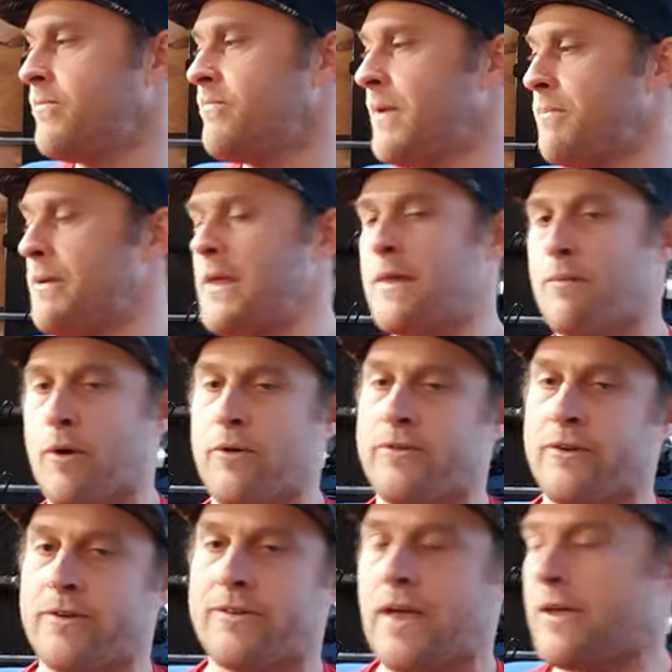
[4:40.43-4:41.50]
have been the most
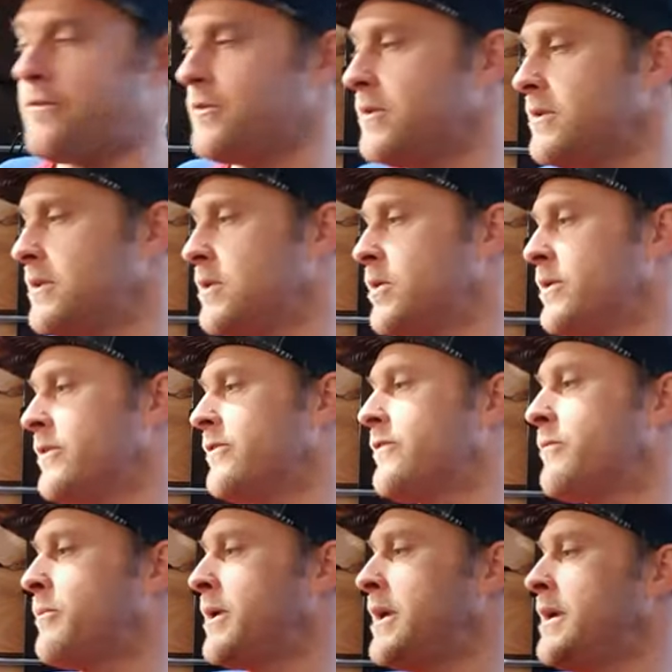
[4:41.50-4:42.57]
successful lures
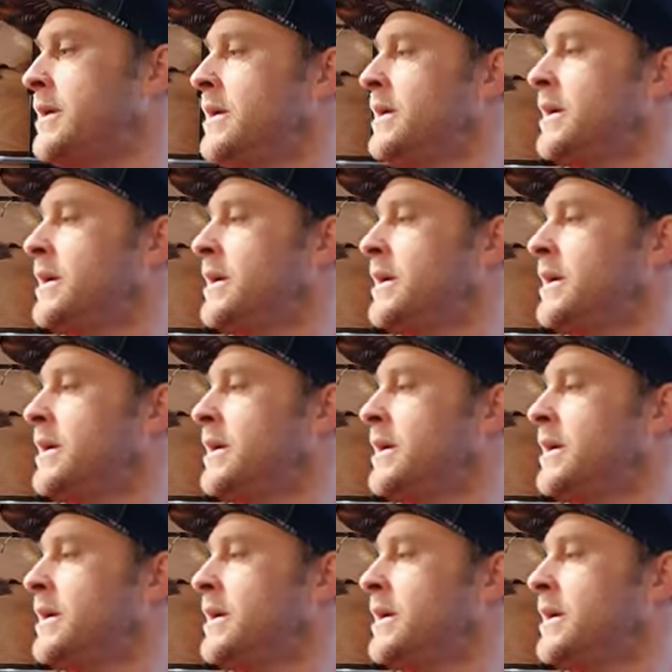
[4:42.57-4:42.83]
for me.